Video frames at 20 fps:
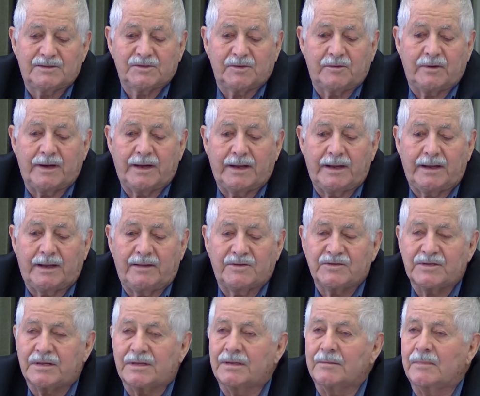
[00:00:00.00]
So I
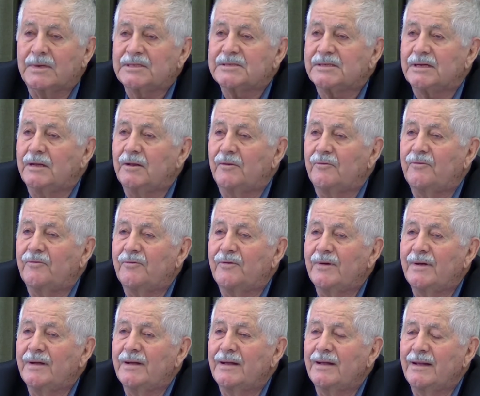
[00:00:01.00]
said to
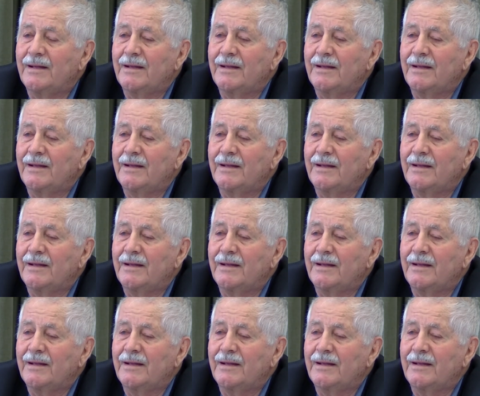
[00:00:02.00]
myself,